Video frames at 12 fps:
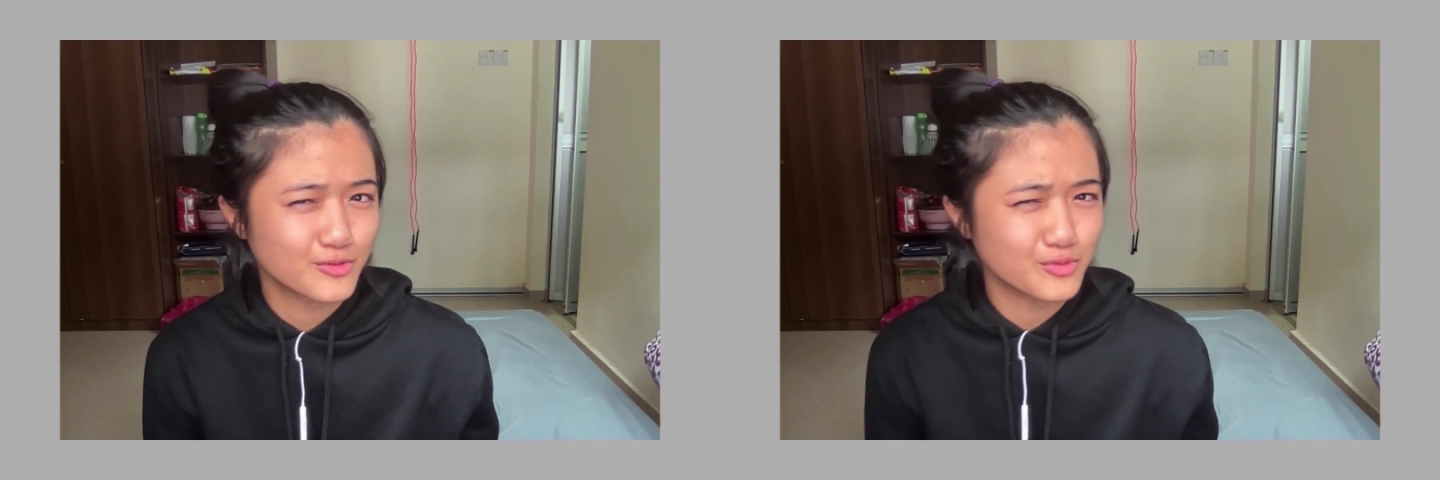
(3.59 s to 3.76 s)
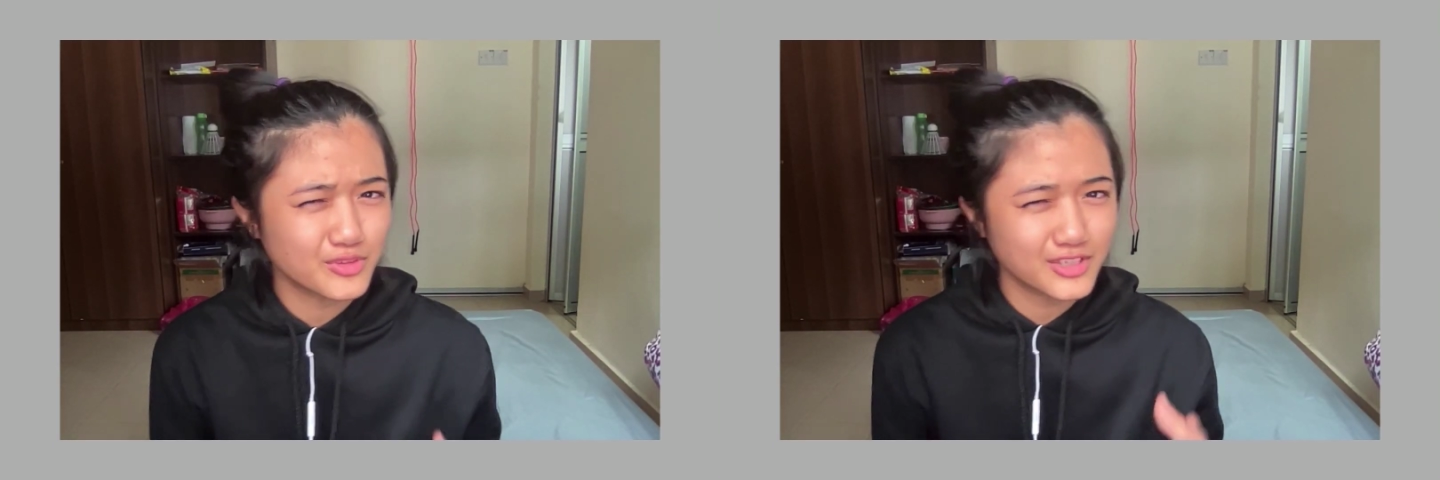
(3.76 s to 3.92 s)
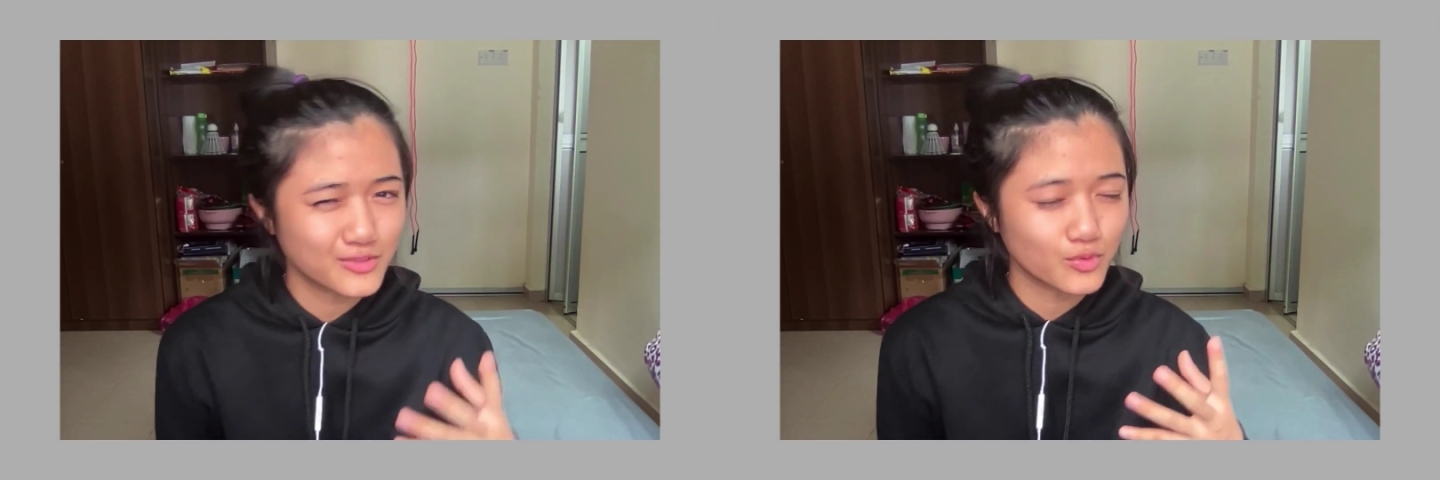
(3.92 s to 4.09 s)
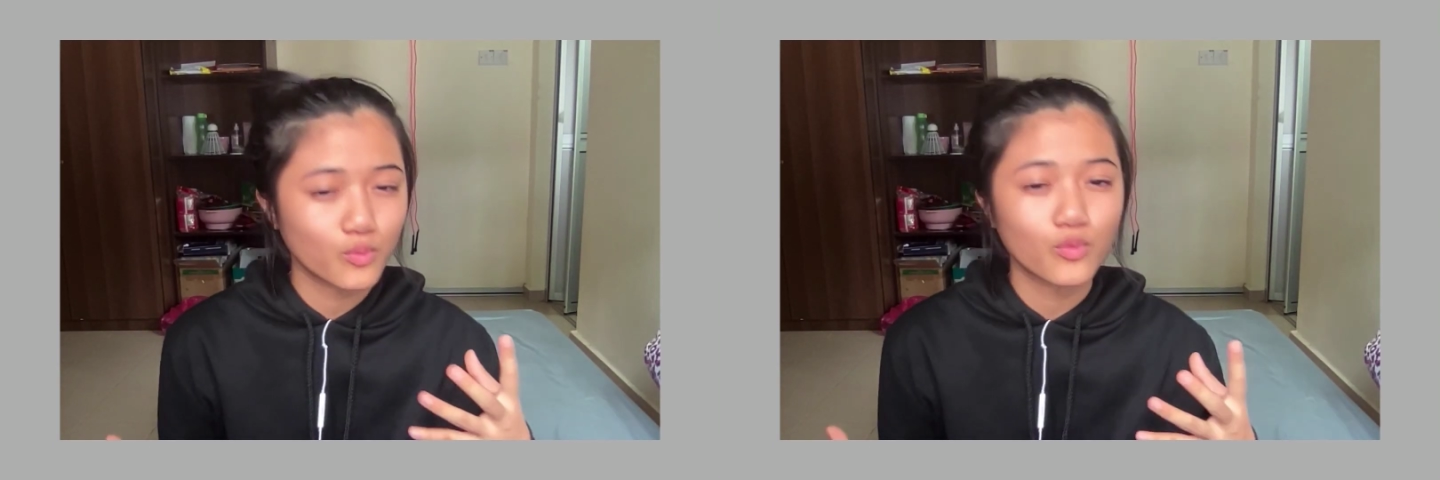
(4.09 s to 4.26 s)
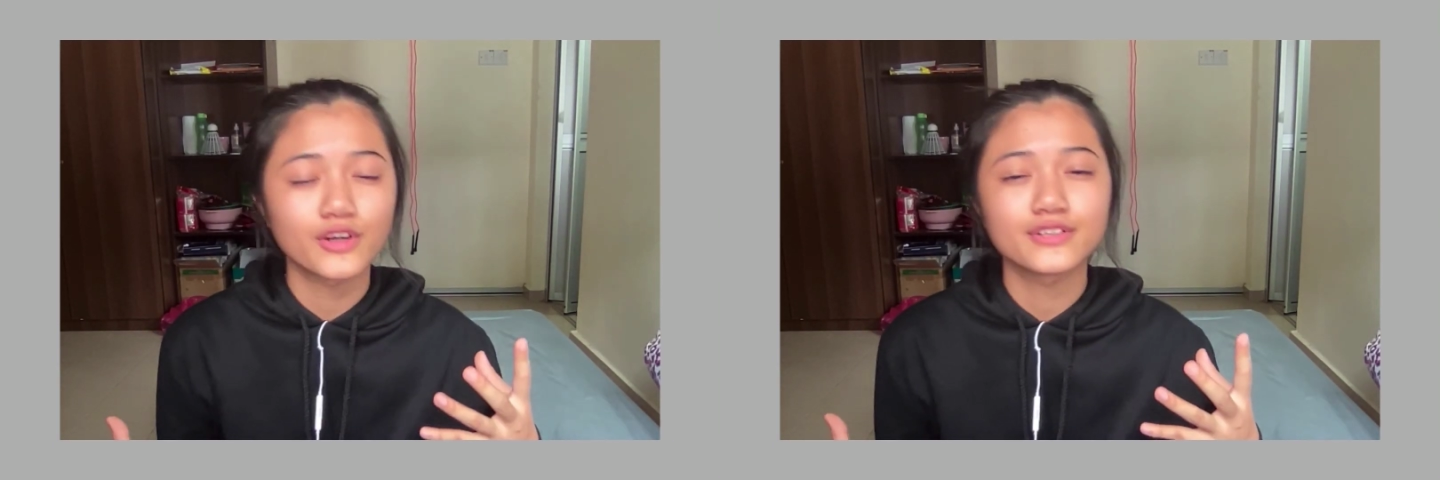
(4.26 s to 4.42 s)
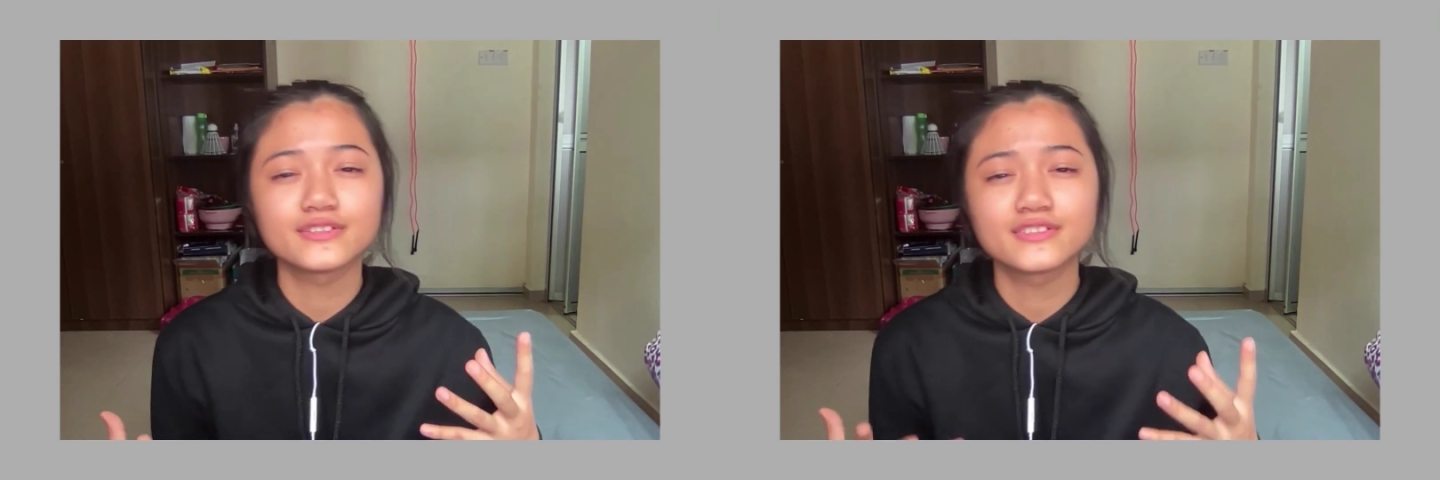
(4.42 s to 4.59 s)
you need to
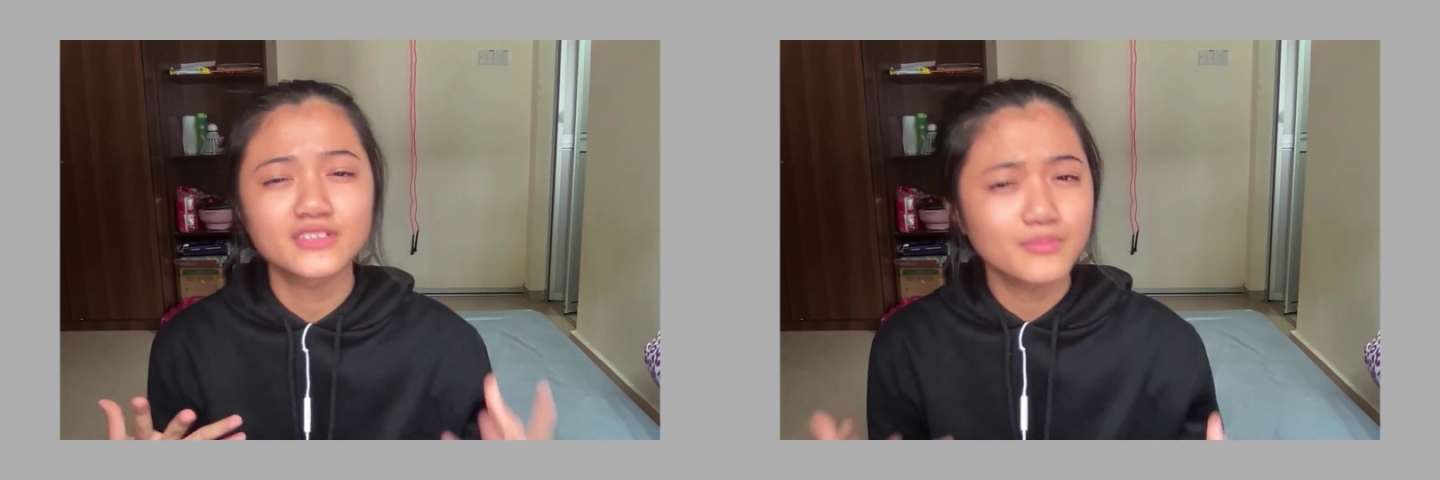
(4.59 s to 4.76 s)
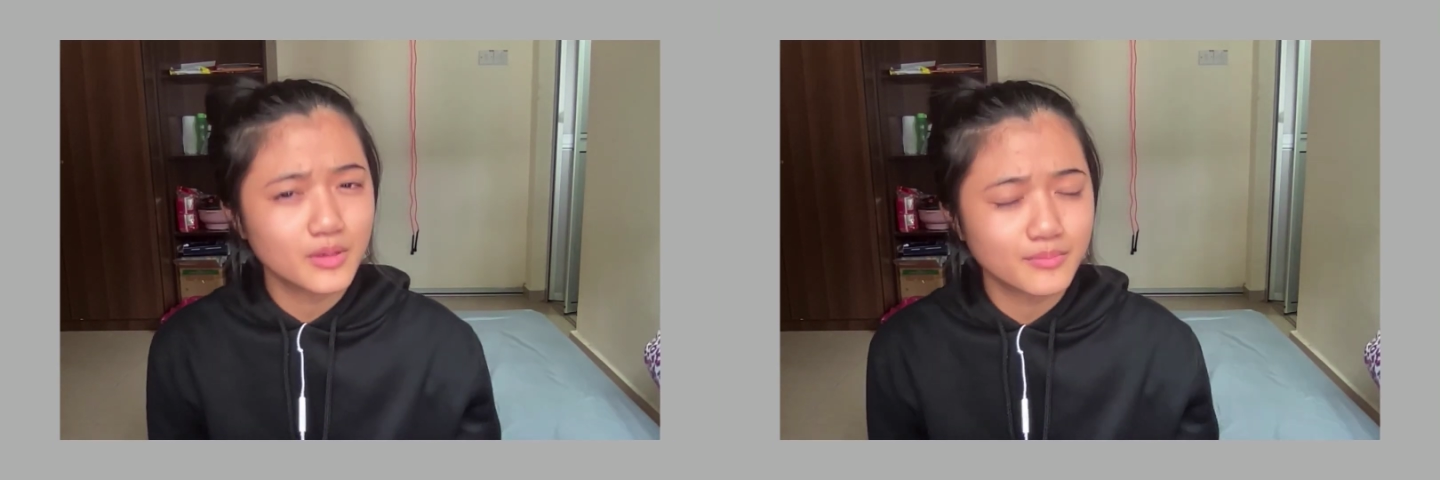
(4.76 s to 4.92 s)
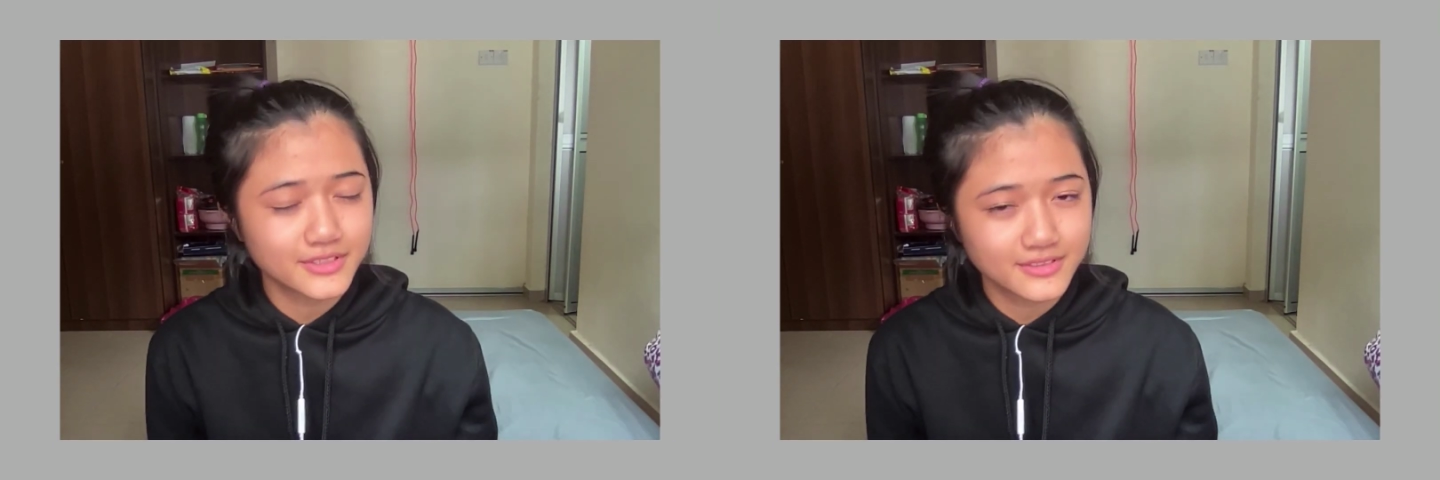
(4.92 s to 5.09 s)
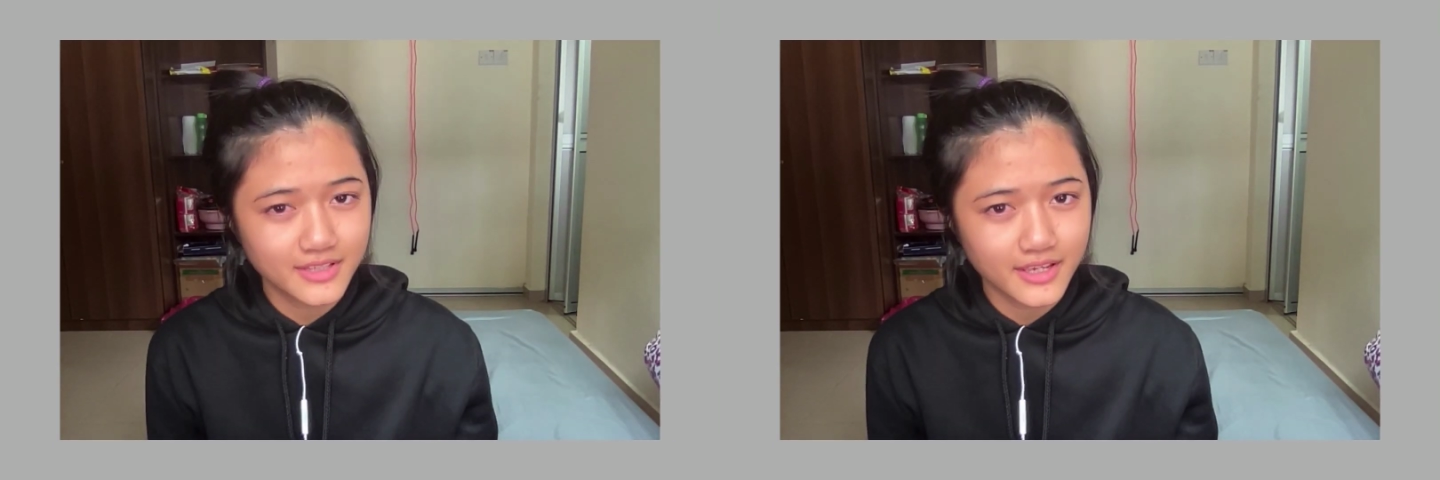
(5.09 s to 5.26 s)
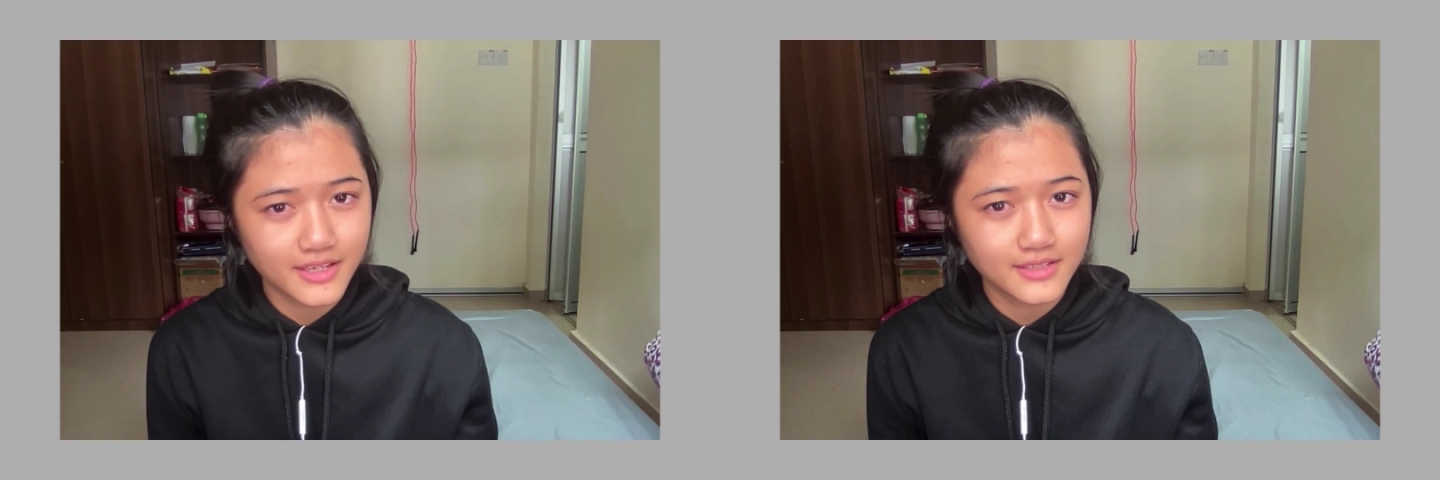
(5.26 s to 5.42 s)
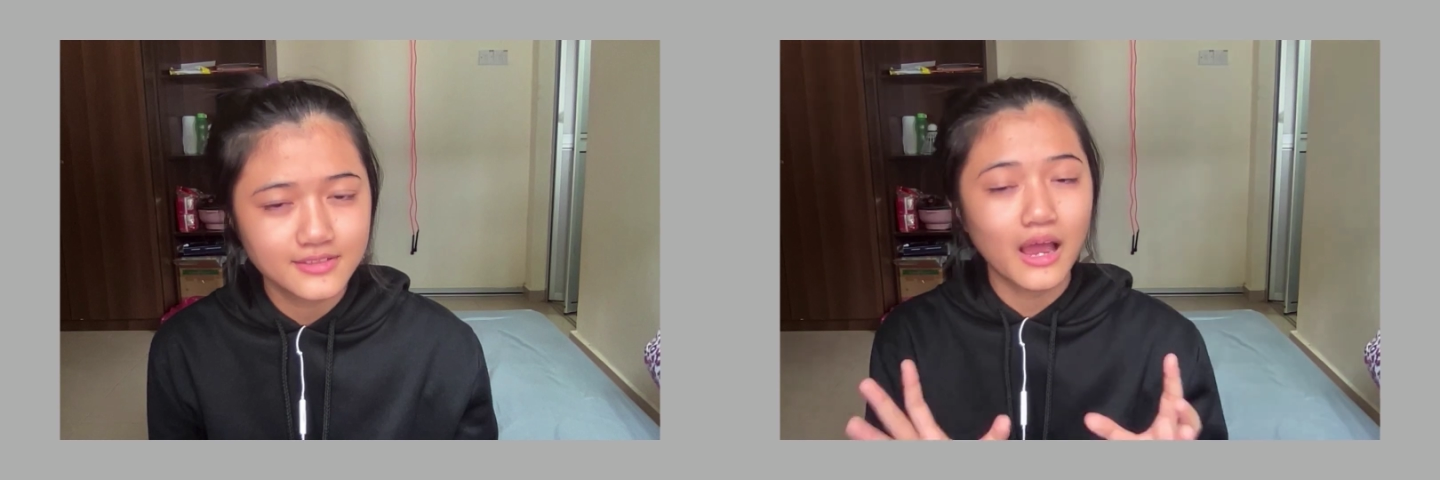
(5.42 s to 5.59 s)
avoid similar
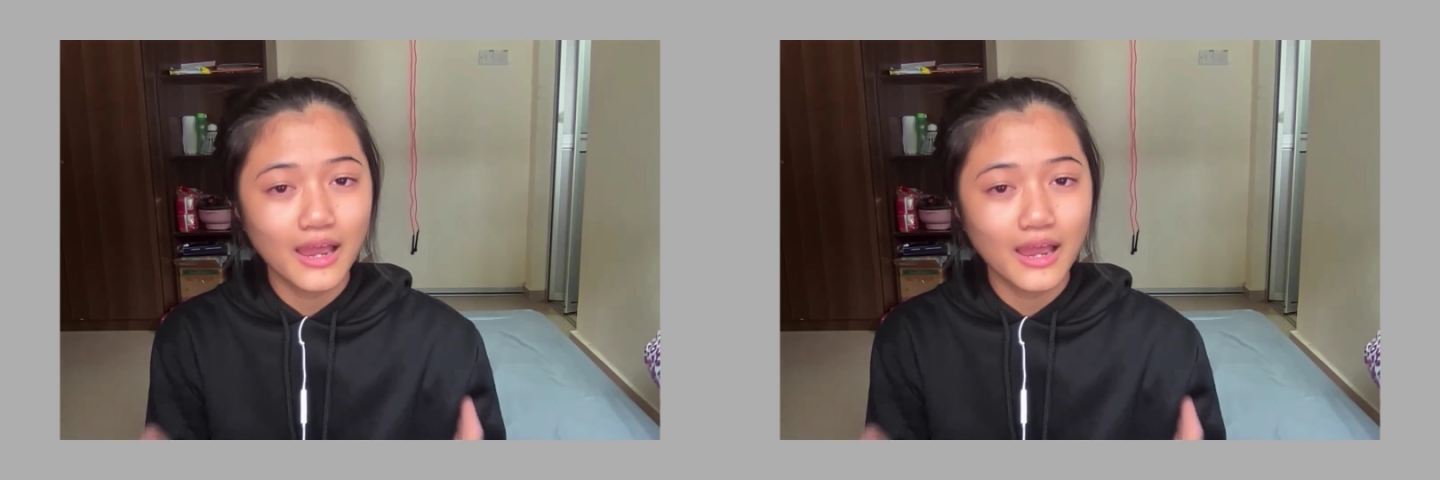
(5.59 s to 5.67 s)
mistakes,